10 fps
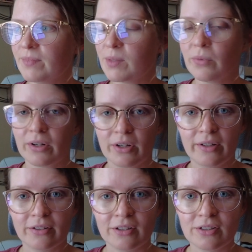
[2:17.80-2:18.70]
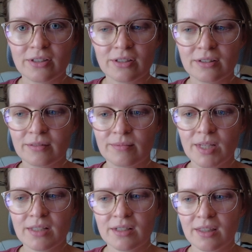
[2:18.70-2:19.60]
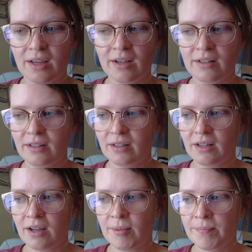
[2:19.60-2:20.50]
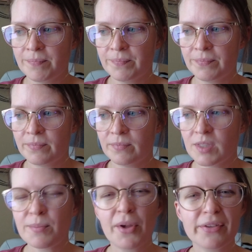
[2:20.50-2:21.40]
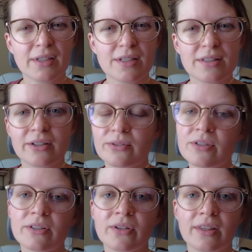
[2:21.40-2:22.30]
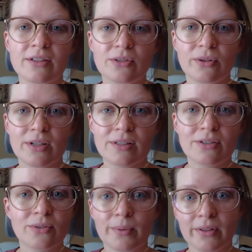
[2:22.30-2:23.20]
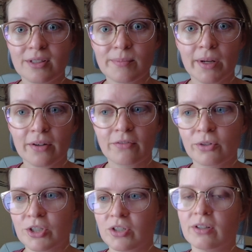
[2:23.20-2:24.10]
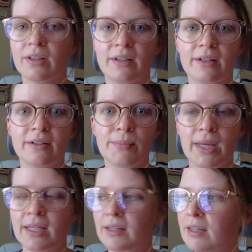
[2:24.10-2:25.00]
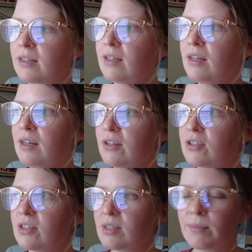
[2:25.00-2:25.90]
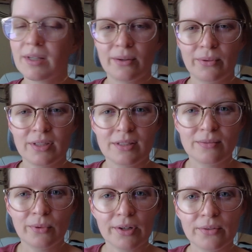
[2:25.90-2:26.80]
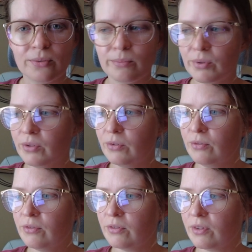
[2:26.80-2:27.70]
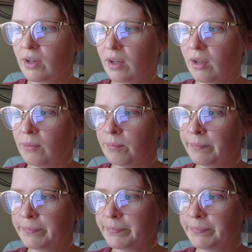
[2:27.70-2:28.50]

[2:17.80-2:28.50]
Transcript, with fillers: some watercolors and things like that. Um, small things though, so nothing too crazy. So I'm not like spending a fortune and then gonna abandon it. So it's something I really want to improve, um,